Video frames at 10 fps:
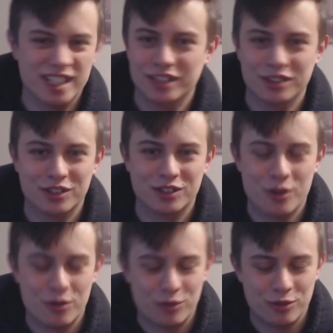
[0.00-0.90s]
and
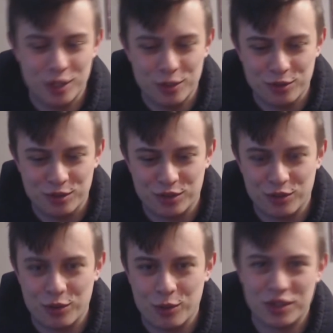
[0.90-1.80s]
stuff used
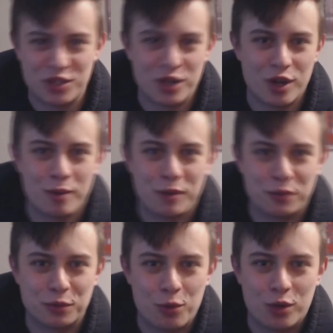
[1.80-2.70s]
for when the Cyberman
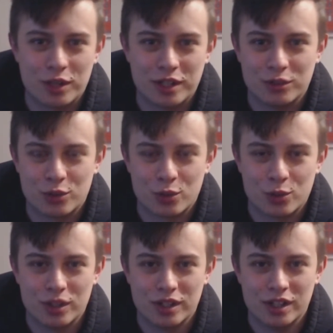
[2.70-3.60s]
was walking through
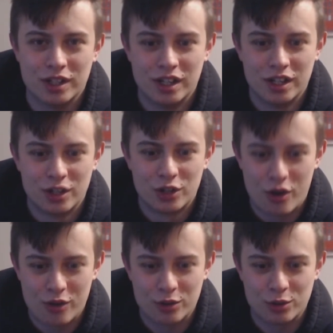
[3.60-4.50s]
the
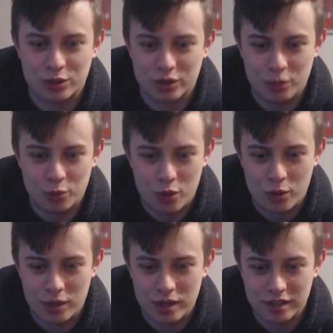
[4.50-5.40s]
corridors and the
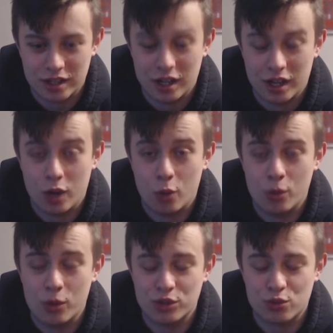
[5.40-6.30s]
walkways
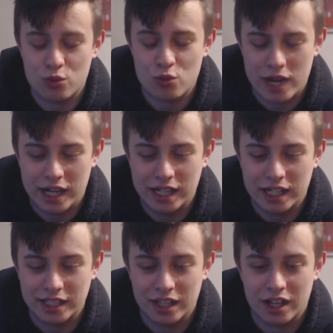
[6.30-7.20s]
was
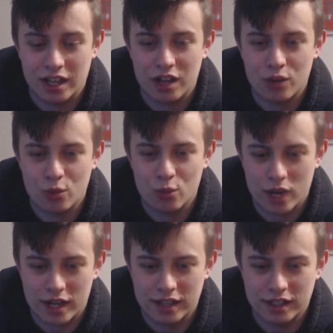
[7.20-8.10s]
really,
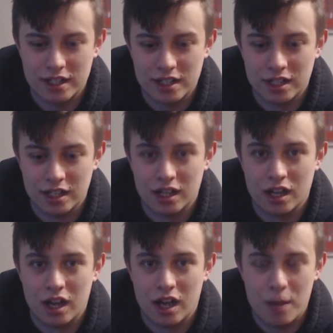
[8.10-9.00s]
really
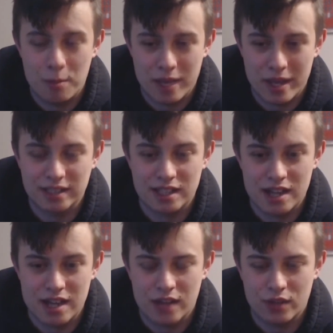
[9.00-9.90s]

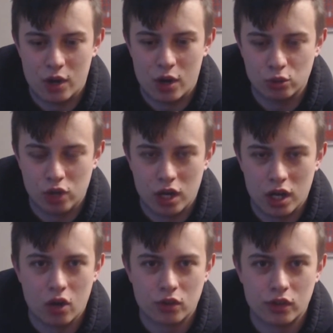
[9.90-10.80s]
amazing. And the whole
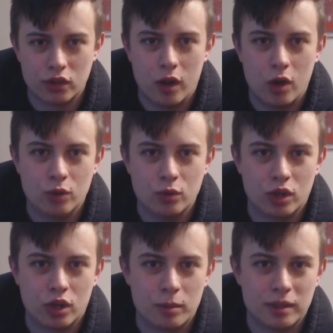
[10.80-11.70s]
dialogue that the lone
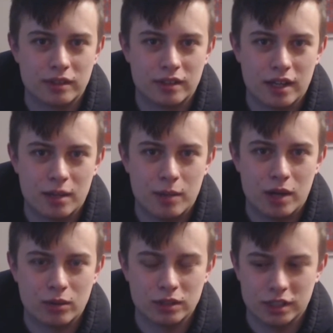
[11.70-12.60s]
Cyberman said
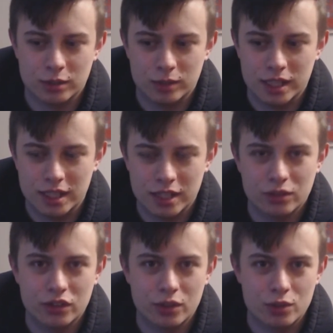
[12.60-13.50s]
about, you know, he killed
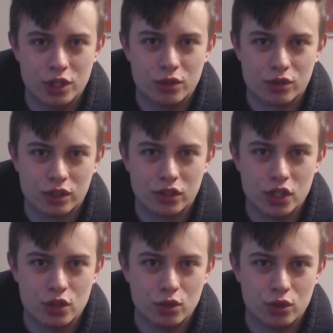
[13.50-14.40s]
his own children because they
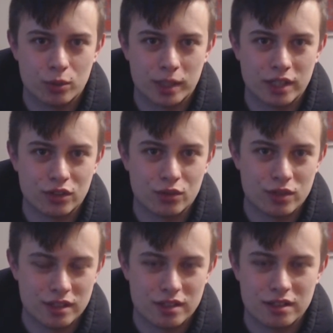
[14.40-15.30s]
joined up against the
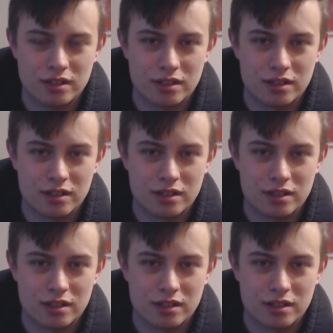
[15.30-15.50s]
resistance,